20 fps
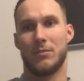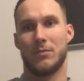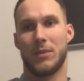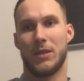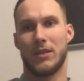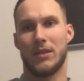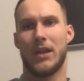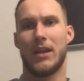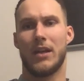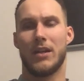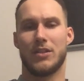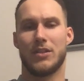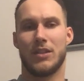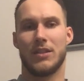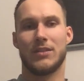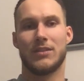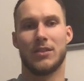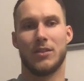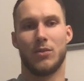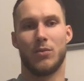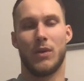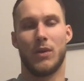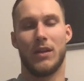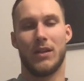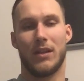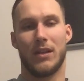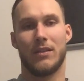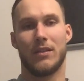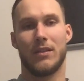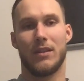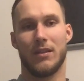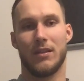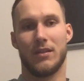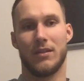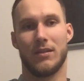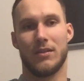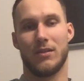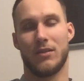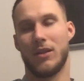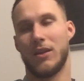I adjusted well. I
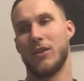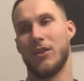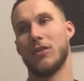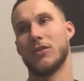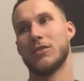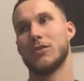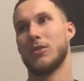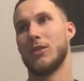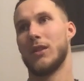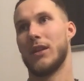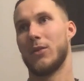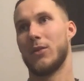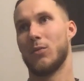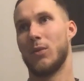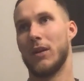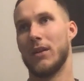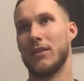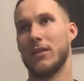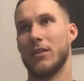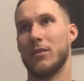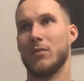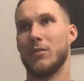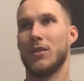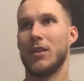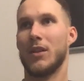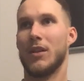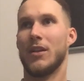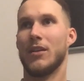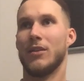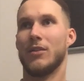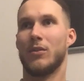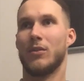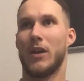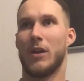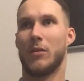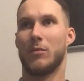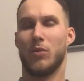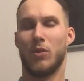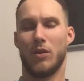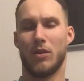think I also like wanted to
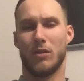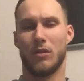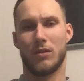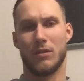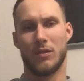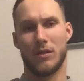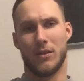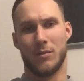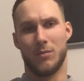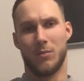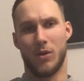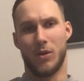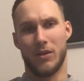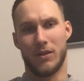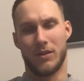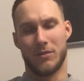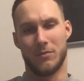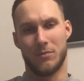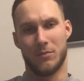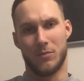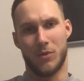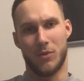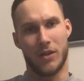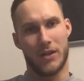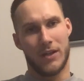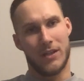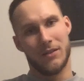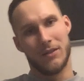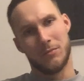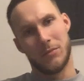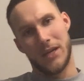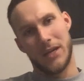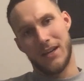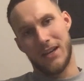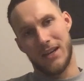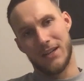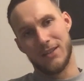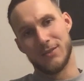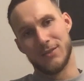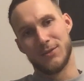have ball in more in my
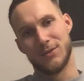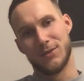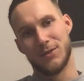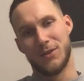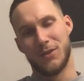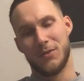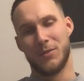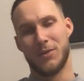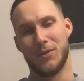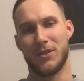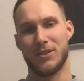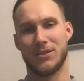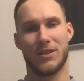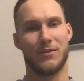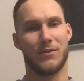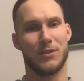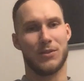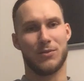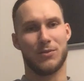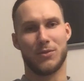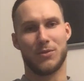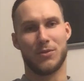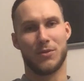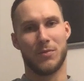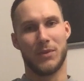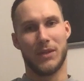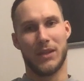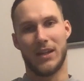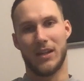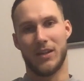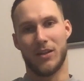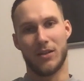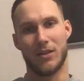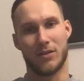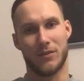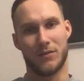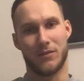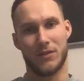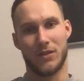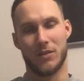hands, you know, because I was used to play a lot
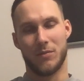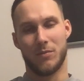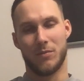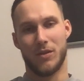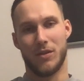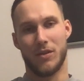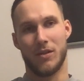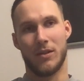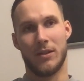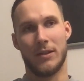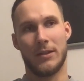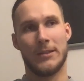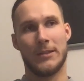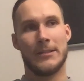of with the ball.